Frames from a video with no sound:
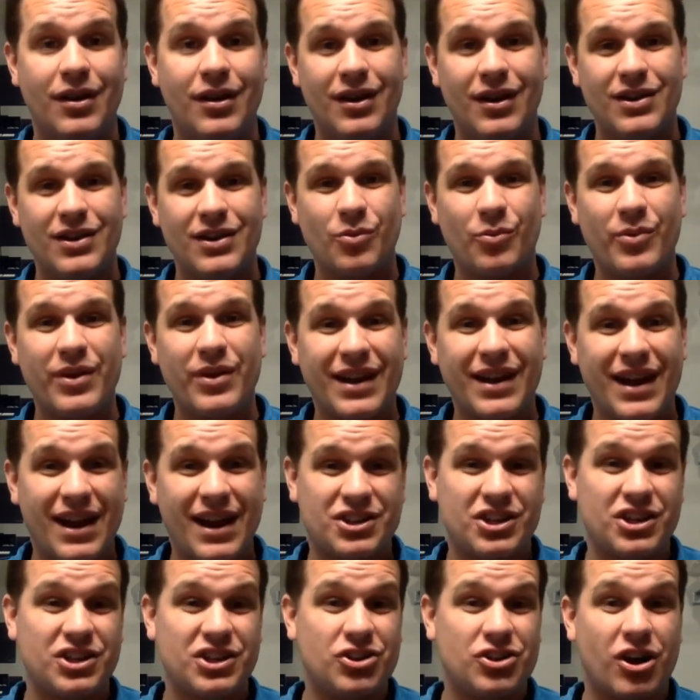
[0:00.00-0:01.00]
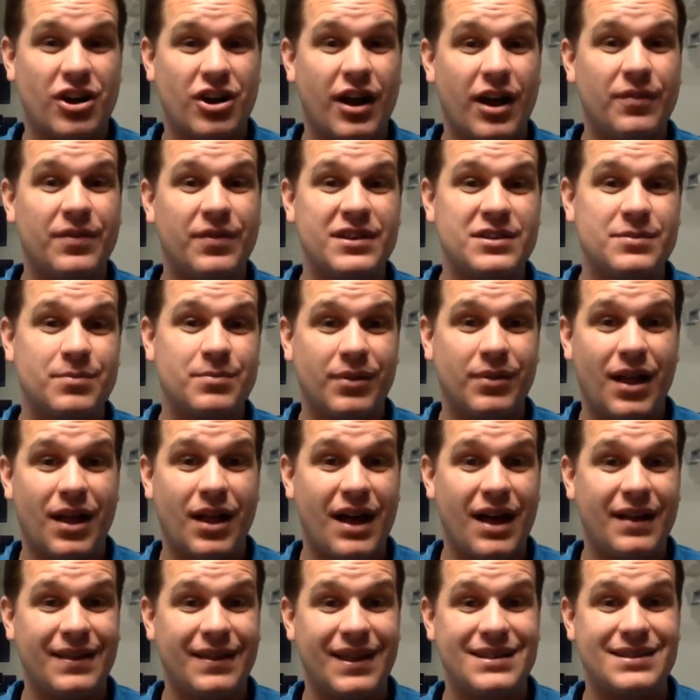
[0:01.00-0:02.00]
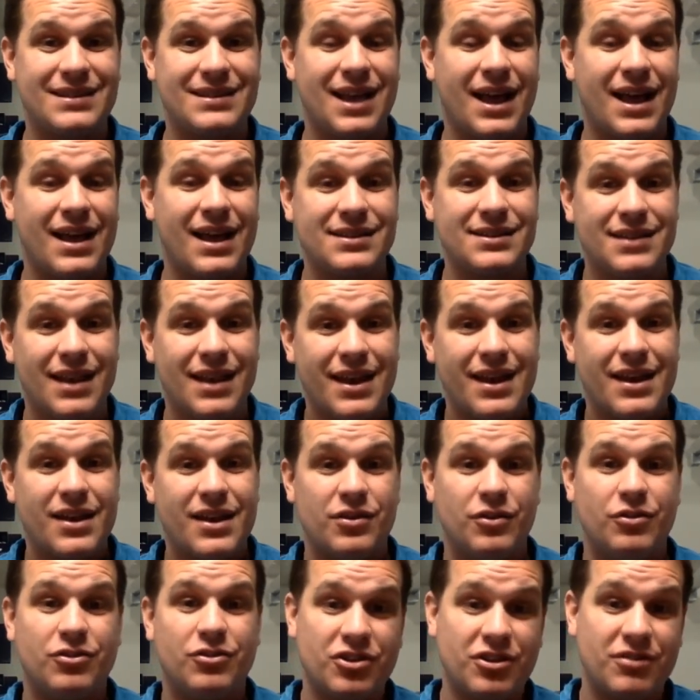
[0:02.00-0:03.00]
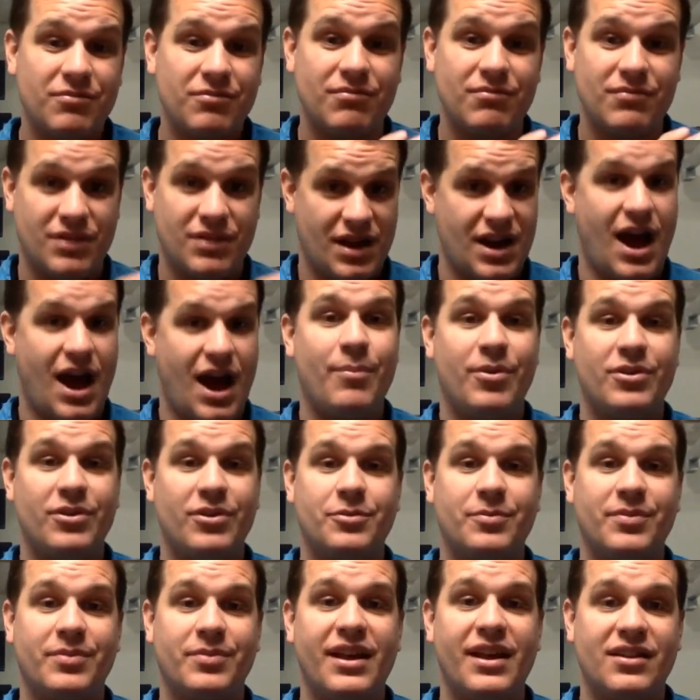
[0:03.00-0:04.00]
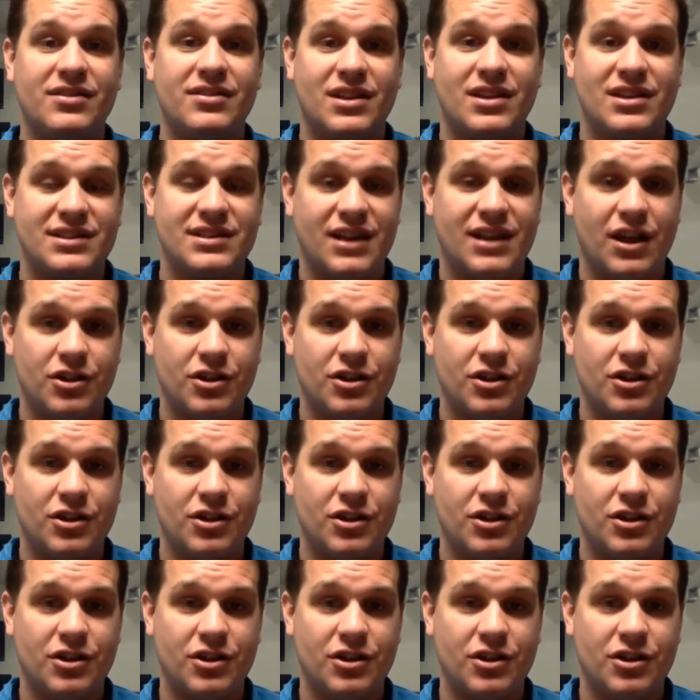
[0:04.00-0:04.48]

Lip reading: So we can actually chart out this plot that says you should not put your bananas on sale.